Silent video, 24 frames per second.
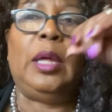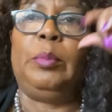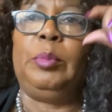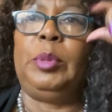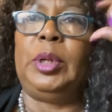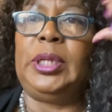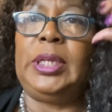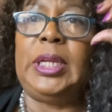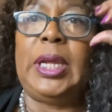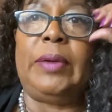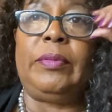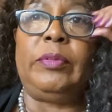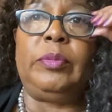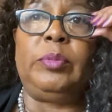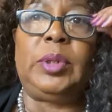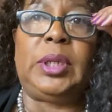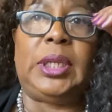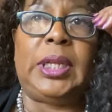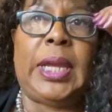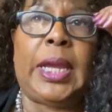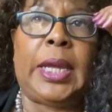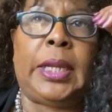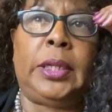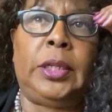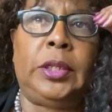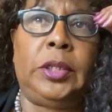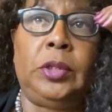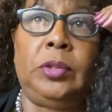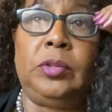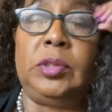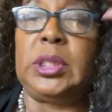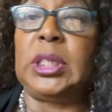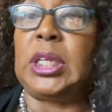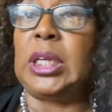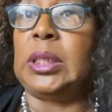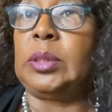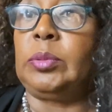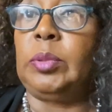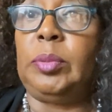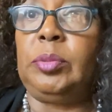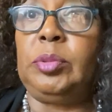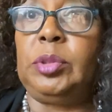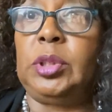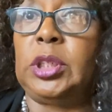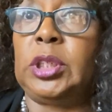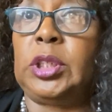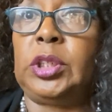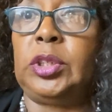but never really had to use it because we
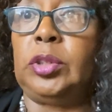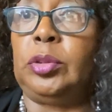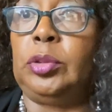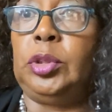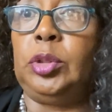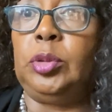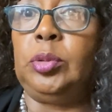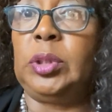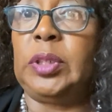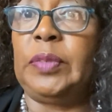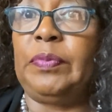was just so used